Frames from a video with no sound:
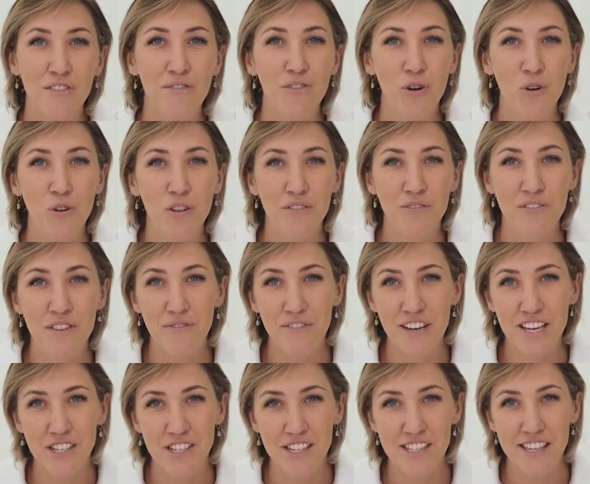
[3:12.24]
of all of the
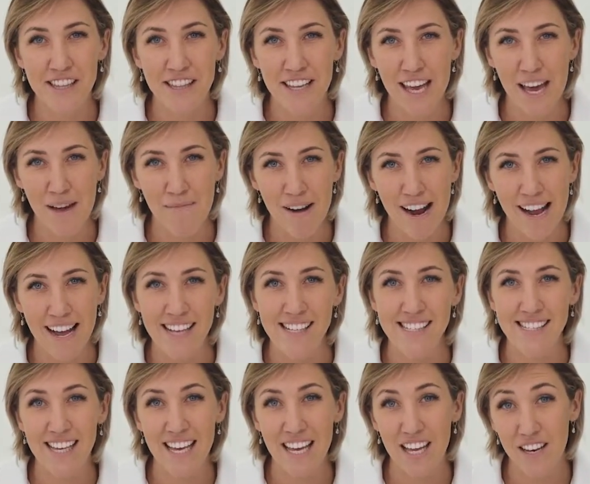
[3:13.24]
features that the camera
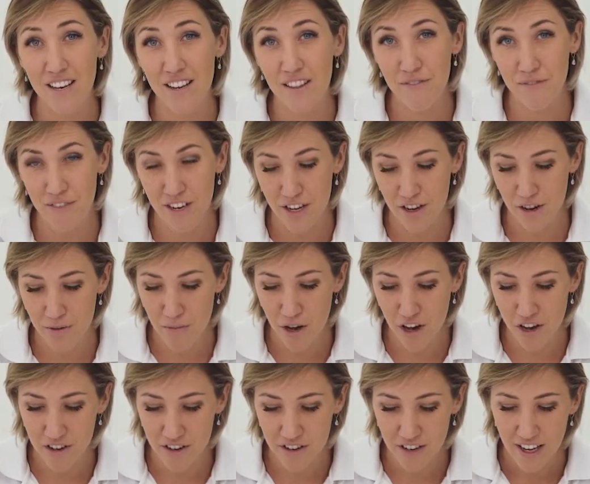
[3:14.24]
has in video
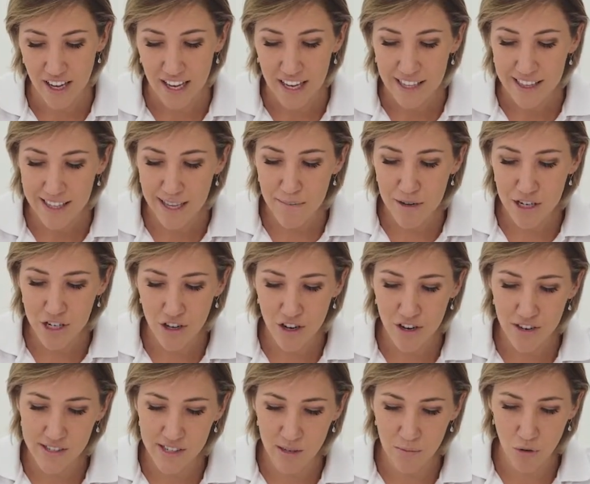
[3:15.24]
mode. Let me show
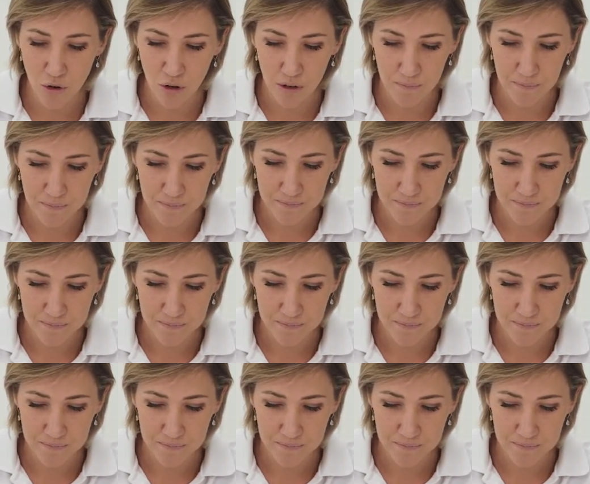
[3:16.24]
you some more.